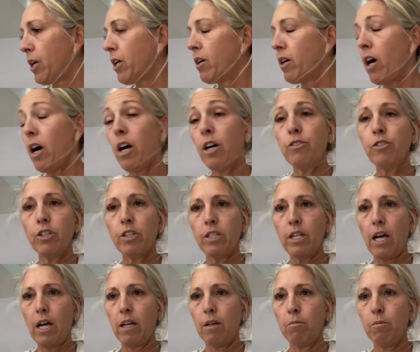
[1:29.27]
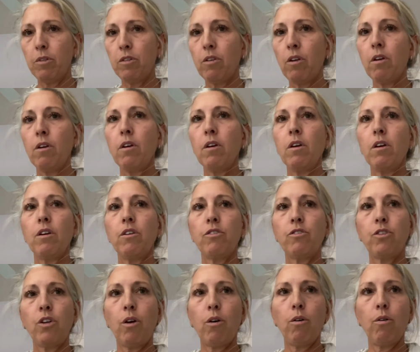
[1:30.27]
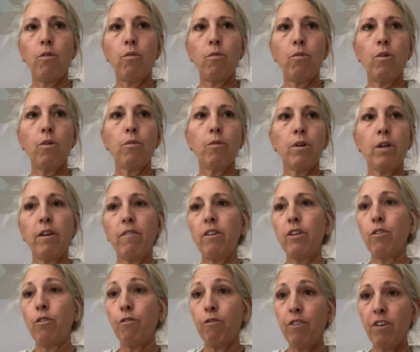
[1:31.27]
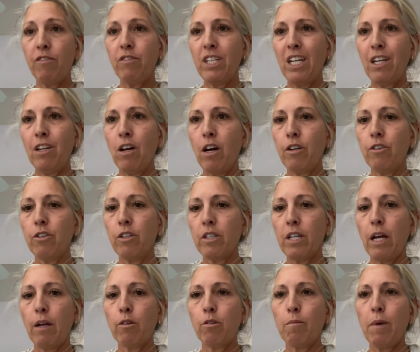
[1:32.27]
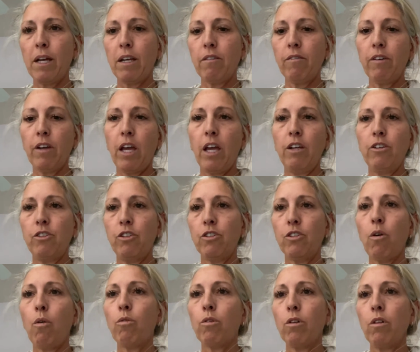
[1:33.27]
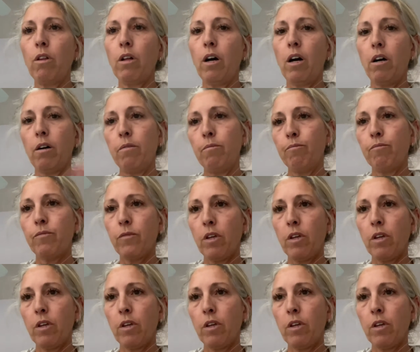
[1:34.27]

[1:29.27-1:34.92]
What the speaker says: 100 times, so giving you 1,500 times magnification total.